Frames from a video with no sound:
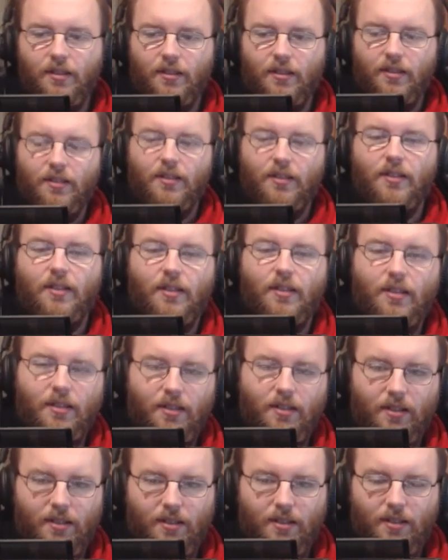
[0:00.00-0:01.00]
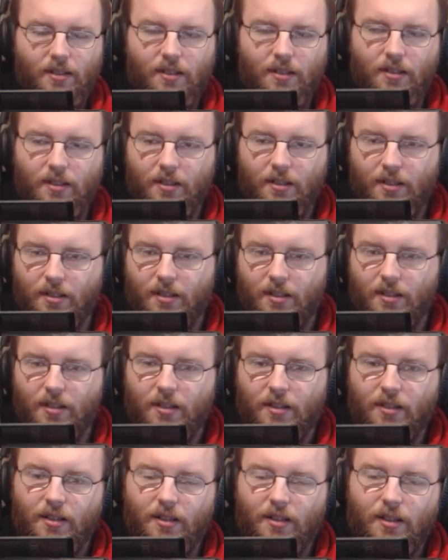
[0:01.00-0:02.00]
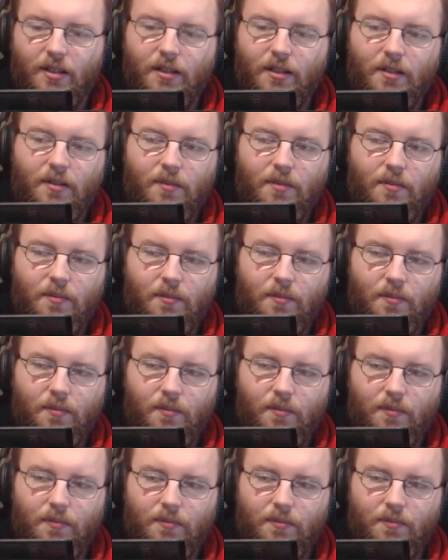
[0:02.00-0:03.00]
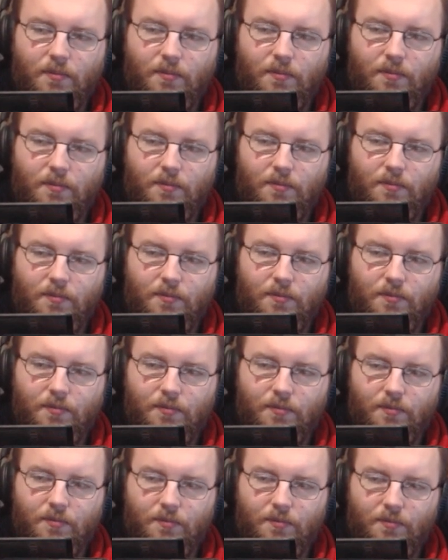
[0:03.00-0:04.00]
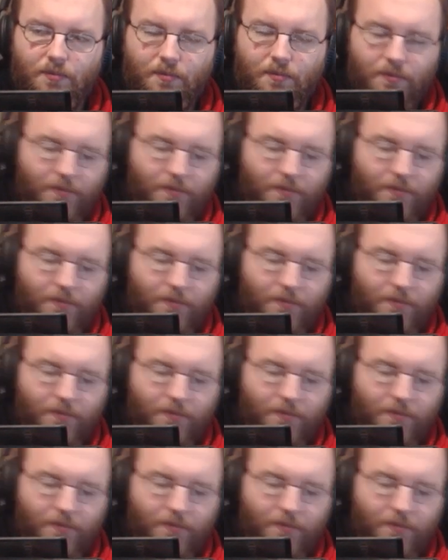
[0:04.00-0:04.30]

This person isn't speaking.